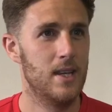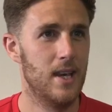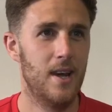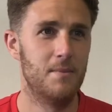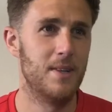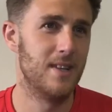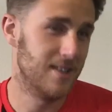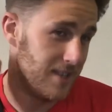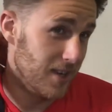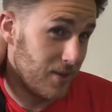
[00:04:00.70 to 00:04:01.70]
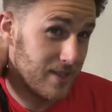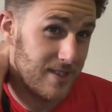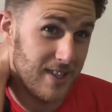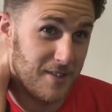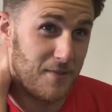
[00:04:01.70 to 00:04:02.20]
Yeah, I mean, you know,
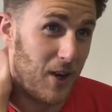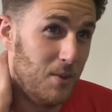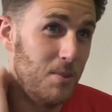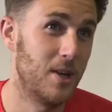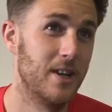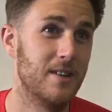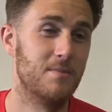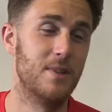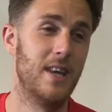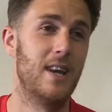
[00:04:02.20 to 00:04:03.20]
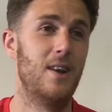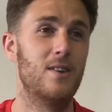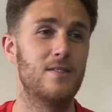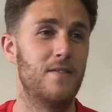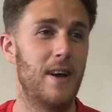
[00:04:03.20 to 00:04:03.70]
it's flown by, but yeah,
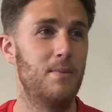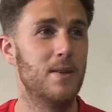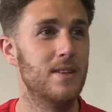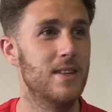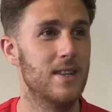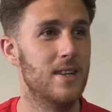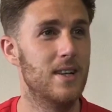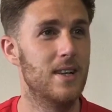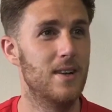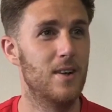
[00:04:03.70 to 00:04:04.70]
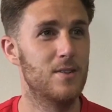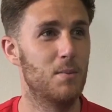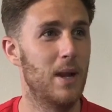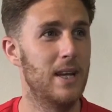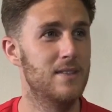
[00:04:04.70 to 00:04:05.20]
lots have happened, and lots of
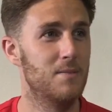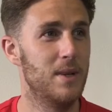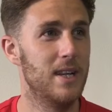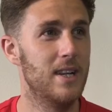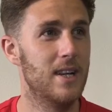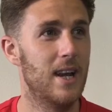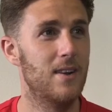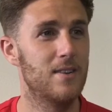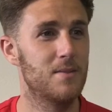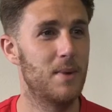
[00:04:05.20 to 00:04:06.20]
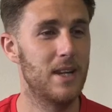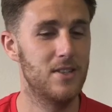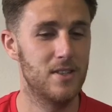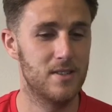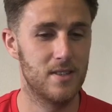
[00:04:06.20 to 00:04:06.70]
players have been in and out, lots of
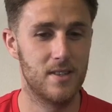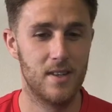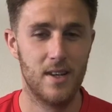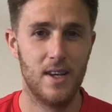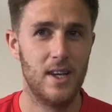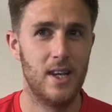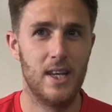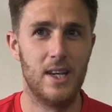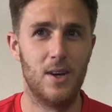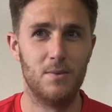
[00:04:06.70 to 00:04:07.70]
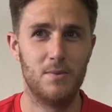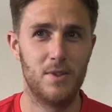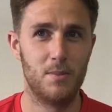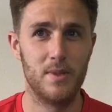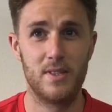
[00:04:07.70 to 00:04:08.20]
managers, and you know,
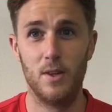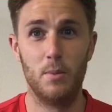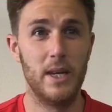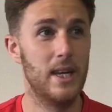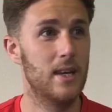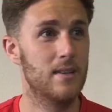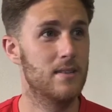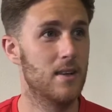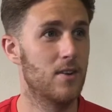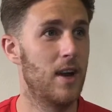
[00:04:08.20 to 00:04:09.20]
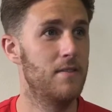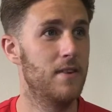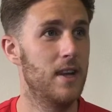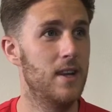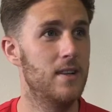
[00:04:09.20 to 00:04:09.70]
still be here is a great
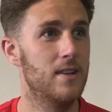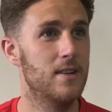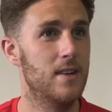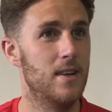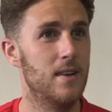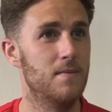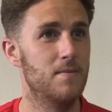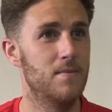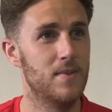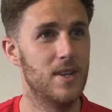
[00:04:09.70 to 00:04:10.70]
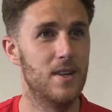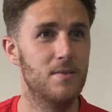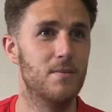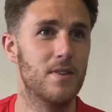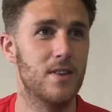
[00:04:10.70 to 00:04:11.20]
feeling, and you know,
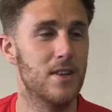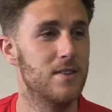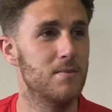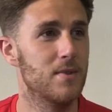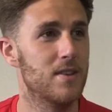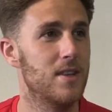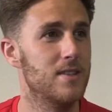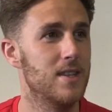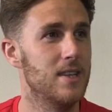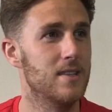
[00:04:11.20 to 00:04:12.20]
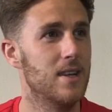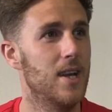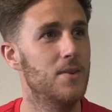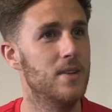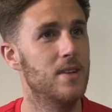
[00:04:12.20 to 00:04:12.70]
my third season
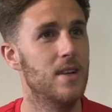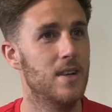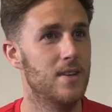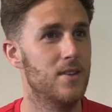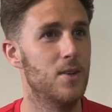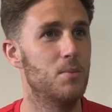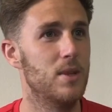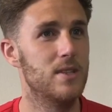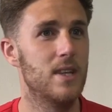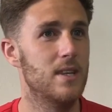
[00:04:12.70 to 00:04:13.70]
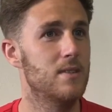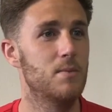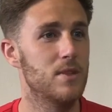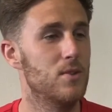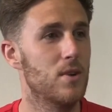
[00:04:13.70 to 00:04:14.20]
now, and third pre-season,
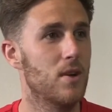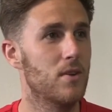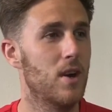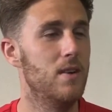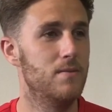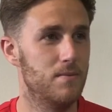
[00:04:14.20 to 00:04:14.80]
but it's all going great.